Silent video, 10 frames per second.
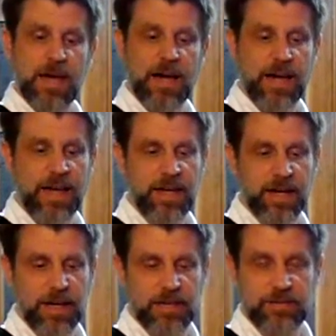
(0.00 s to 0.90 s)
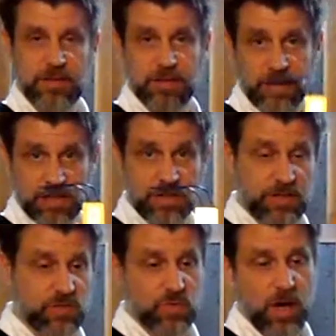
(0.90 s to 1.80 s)
I did touch
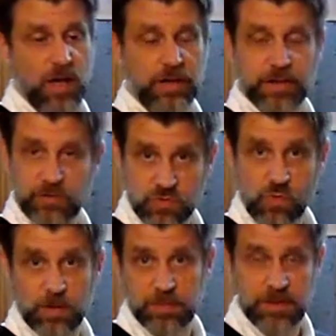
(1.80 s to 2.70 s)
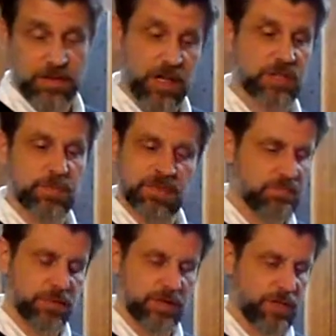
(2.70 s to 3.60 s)
this as well, and it was warm to the touch,
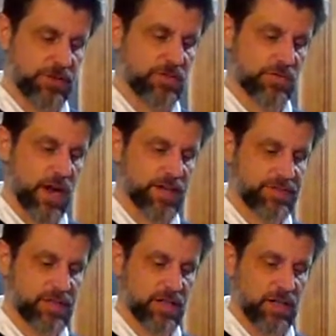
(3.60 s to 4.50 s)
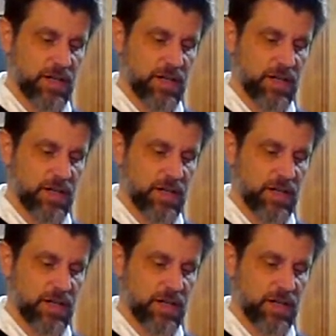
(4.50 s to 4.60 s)
but nothing drastic.